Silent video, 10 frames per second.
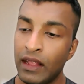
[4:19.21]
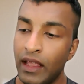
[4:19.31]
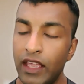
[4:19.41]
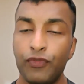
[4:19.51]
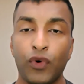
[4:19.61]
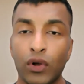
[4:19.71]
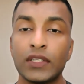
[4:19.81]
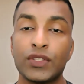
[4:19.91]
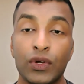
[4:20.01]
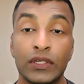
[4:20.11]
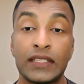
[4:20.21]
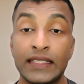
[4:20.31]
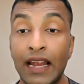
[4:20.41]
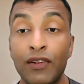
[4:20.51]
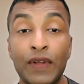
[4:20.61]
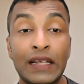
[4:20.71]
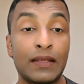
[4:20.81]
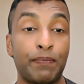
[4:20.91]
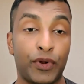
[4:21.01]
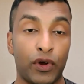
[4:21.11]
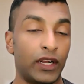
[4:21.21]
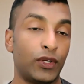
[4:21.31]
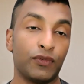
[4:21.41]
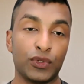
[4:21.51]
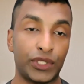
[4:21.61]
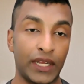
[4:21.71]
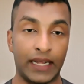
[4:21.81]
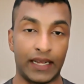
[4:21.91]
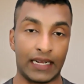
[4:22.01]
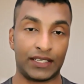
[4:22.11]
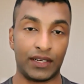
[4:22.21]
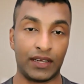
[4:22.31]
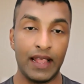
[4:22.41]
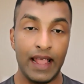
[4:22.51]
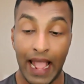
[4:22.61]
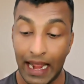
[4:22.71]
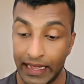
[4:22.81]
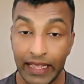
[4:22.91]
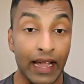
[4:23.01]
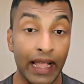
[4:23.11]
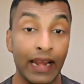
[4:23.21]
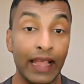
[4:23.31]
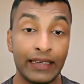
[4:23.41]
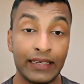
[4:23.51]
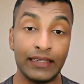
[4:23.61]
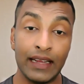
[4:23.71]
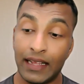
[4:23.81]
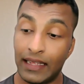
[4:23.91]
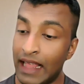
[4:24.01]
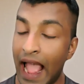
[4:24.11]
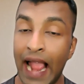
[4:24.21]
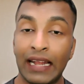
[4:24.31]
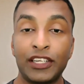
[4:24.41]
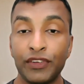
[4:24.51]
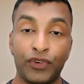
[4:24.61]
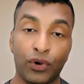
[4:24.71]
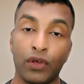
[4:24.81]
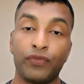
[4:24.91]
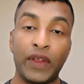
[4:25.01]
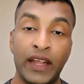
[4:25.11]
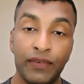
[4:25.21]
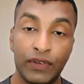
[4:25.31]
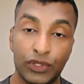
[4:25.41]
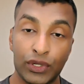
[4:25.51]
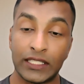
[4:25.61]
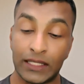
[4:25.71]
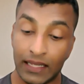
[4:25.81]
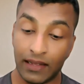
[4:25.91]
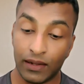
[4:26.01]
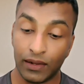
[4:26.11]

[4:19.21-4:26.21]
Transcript: He focused on self as a product of social interaction. And he highlighted the active role of individuals